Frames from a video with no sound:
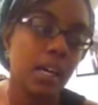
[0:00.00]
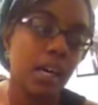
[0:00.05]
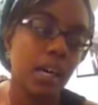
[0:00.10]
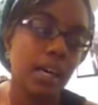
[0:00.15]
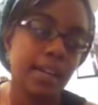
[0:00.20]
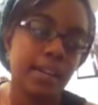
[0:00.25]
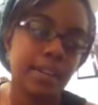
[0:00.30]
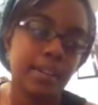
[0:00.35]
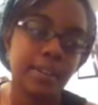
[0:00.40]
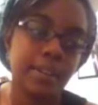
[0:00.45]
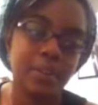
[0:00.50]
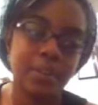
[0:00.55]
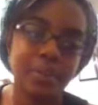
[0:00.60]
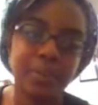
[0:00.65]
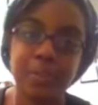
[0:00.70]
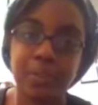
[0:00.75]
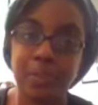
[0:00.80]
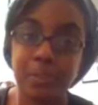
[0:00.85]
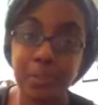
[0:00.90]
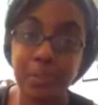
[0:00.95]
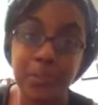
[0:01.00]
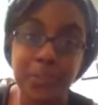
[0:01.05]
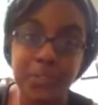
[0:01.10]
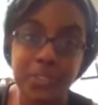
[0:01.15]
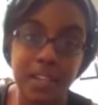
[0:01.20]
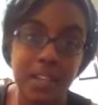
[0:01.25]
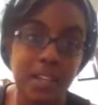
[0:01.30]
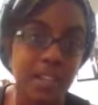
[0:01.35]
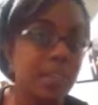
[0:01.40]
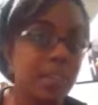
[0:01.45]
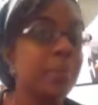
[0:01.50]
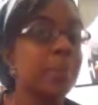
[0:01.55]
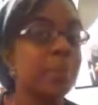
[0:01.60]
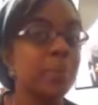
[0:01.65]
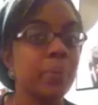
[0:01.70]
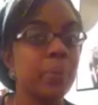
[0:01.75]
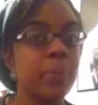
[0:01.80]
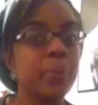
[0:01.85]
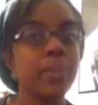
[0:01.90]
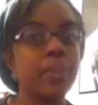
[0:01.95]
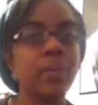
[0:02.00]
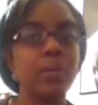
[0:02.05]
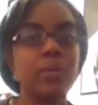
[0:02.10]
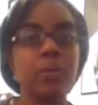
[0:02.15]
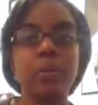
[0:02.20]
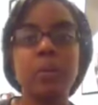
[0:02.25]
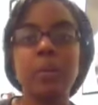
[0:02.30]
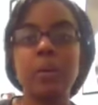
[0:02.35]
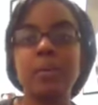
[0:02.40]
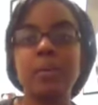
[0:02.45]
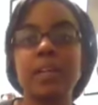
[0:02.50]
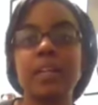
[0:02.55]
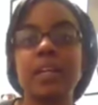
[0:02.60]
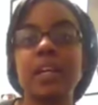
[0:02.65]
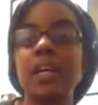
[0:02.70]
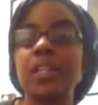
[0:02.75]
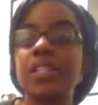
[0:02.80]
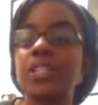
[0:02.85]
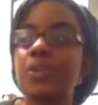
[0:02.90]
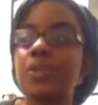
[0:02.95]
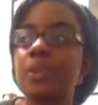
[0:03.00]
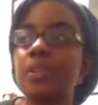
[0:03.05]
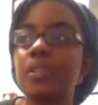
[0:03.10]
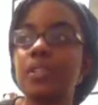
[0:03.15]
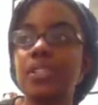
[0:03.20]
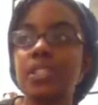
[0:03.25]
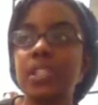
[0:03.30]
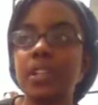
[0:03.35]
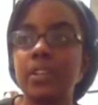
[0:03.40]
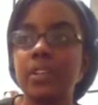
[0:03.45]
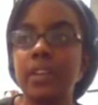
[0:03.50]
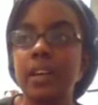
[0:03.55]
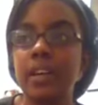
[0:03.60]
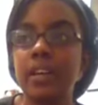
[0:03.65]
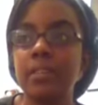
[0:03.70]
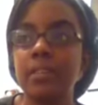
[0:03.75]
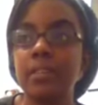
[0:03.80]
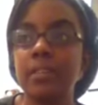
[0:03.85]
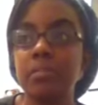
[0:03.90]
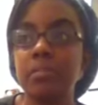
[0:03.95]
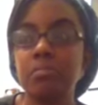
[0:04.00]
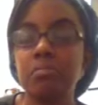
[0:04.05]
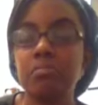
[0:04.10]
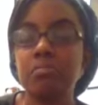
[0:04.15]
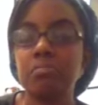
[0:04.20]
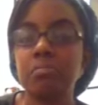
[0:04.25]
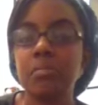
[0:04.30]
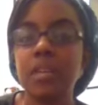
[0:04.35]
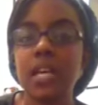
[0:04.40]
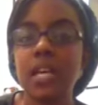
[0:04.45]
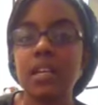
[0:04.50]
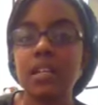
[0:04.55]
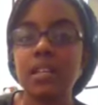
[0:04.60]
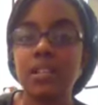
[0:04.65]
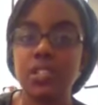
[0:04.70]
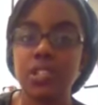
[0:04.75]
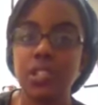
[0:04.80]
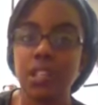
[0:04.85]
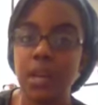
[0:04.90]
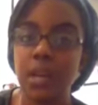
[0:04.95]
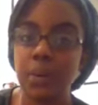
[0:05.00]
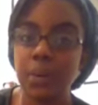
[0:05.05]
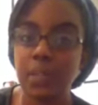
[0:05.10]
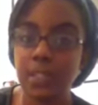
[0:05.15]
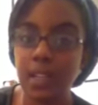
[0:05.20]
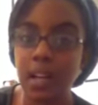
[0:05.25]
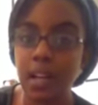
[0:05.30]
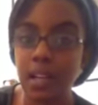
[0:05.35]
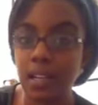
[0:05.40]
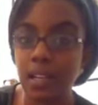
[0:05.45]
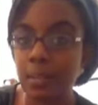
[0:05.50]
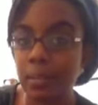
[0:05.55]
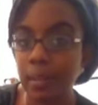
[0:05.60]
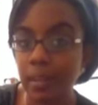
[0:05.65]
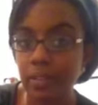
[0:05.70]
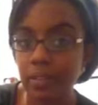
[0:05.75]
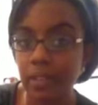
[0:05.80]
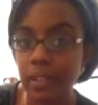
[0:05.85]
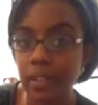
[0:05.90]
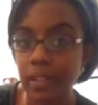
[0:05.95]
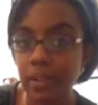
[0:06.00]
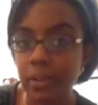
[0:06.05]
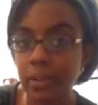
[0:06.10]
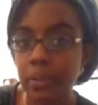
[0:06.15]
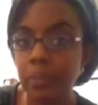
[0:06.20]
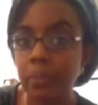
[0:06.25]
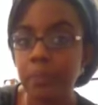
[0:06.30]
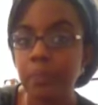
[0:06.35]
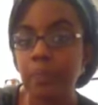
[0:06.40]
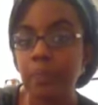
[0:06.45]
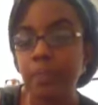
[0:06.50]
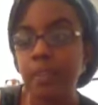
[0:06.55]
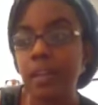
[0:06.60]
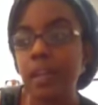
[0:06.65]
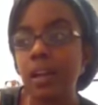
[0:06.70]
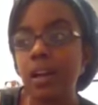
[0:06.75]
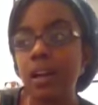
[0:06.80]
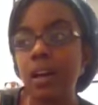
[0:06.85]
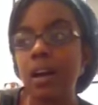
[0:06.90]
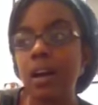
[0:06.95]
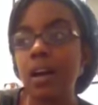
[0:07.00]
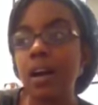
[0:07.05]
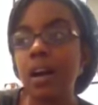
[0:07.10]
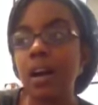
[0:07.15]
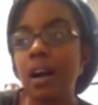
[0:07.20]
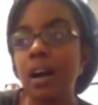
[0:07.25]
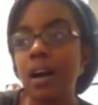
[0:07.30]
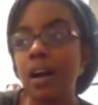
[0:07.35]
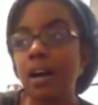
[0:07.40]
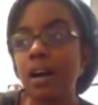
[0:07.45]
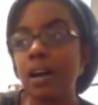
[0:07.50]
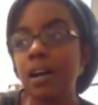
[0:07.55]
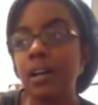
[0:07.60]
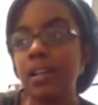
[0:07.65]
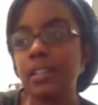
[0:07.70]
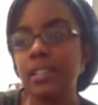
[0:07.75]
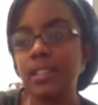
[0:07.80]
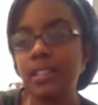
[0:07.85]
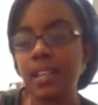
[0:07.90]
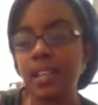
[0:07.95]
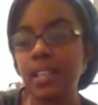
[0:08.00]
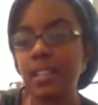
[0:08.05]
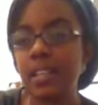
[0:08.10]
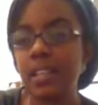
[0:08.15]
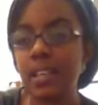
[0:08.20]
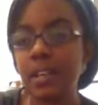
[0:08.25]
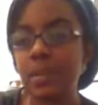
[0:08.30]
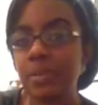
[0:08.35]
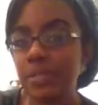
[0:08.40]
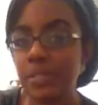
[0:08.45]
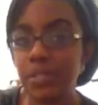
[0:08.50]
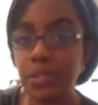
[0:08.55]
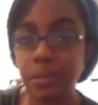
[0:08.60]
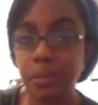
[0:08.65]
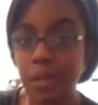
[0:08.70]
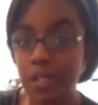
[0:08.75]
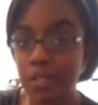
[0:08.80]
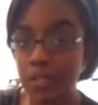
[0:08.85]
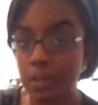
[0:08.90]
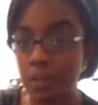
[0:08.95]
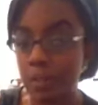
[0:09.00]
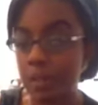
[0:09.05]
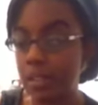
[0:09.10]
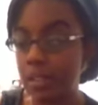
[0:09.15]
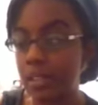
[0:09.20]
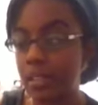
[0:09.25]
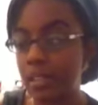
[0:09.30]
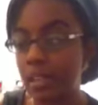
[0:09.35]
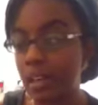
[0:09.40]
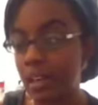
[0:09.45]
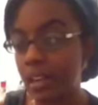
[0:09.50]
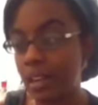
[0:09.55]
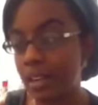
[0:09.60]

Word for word: I don't know. For the first day, it was really overwhelming. I just wanted to share that. Initially, I was not going to make a video. Uh, I decided that it was too much for me.